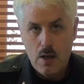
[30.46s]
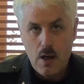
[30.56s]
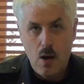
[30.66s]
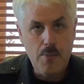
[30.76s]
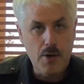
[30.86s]

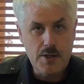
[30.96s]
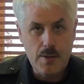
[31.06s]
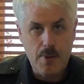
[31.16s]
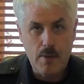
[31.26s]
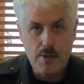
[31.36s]
How police
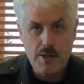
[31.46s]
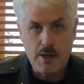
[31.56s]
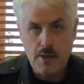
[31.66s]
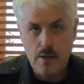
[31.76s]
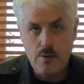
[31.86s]
departments
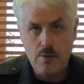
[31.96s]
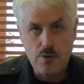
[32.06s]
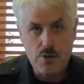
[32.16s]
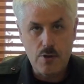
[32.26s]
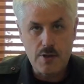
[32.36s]
continue to
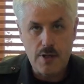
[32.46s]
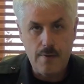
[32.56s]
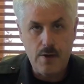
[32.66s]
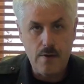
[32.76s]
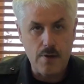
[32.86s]
ensure the
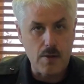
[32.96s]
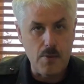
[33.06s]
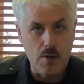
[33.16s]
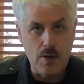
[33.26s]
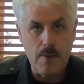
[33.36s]
safety of a
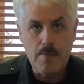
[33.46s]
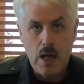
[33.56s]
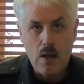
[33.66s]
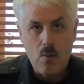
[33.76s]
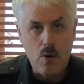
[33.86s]
community
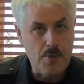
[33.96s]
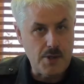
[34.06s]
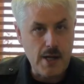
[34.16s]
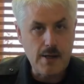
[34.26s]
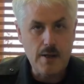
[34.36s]
while
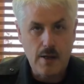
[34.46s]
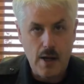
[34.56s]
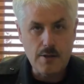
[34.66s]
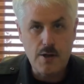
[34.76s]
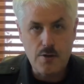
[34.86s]
protecting the
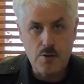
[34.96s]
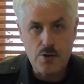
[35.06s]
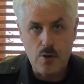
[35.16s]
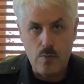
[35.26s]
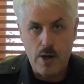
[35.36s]

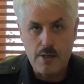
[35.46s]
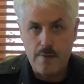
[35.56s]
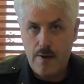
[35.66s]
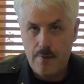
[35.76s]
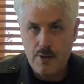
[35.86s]
constitutional rights
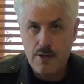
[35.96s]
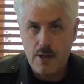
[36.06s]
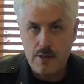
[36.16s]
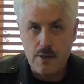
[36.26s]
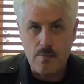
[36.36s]
of every
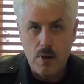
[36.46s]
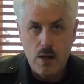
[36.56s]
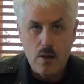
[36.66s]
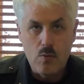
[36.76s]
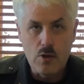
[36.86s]
citizen
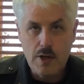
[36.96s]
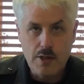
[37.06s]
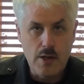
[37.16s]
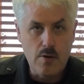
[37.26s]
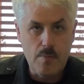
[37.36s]
will
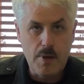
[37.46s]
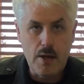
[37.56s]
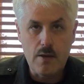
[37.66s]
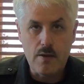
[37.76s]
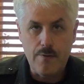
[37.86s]
continue to
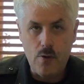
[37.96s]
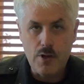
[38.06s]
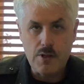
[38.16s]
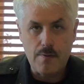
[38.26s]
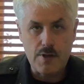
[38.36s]
be the
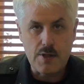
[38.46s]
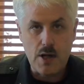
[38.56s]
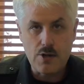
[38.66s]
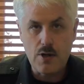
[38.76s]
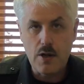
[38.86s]
focus of
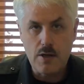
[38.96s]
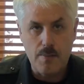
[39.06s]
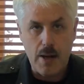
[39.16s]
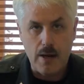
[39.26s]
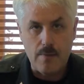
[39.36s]
discussion and
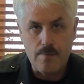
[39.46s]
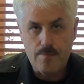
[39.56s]
debate.